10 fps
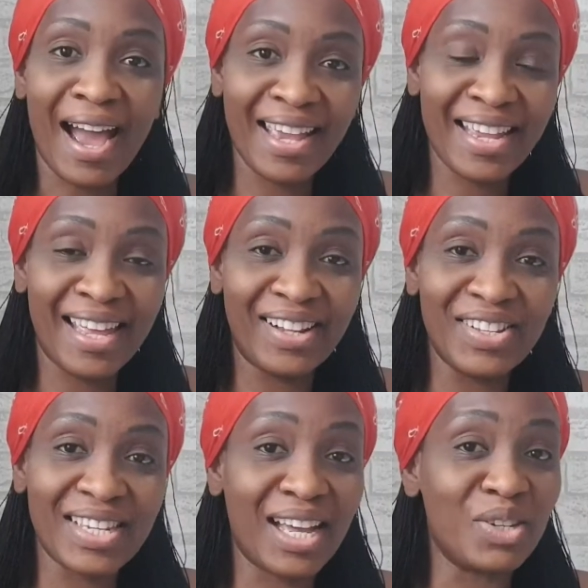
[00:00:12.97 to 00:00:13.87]
Hi
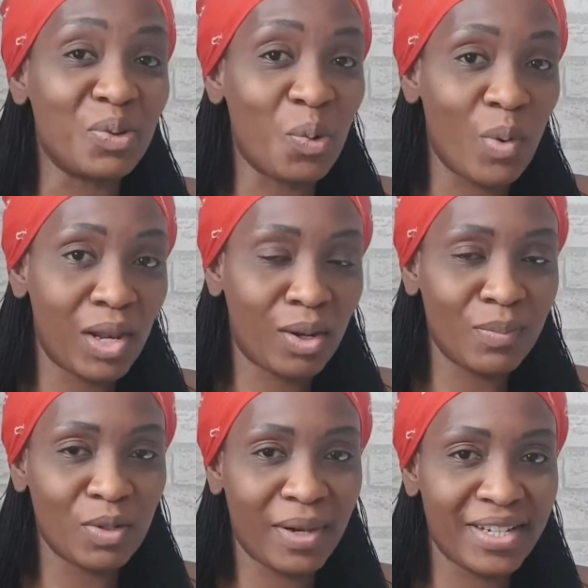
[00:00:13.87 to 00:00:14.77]
girls, and
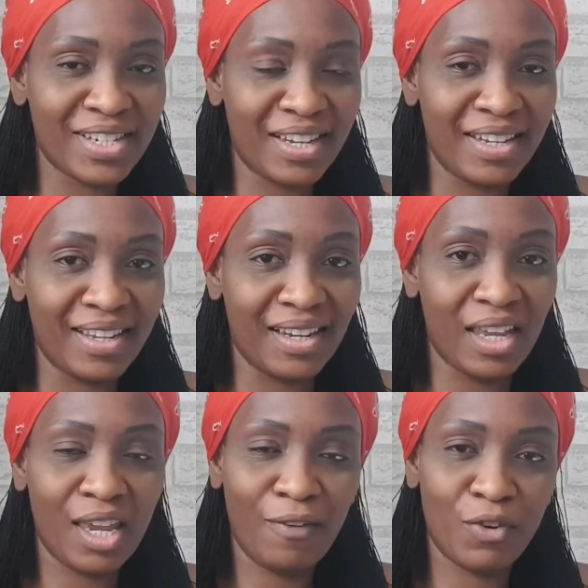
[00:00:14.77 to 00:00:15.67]
welcome to my channel.
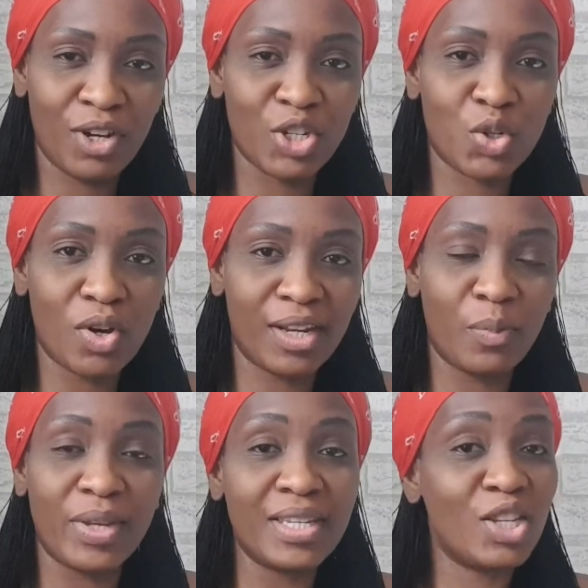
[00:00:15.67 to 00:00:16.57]
If you are struggling
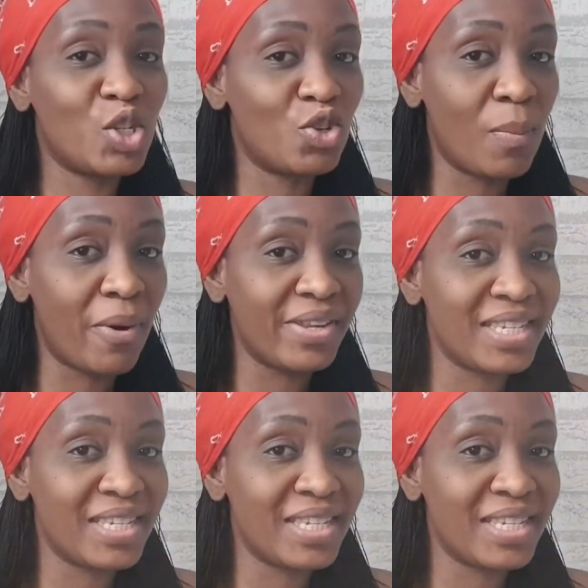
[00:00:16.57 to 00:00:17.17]
with strawberry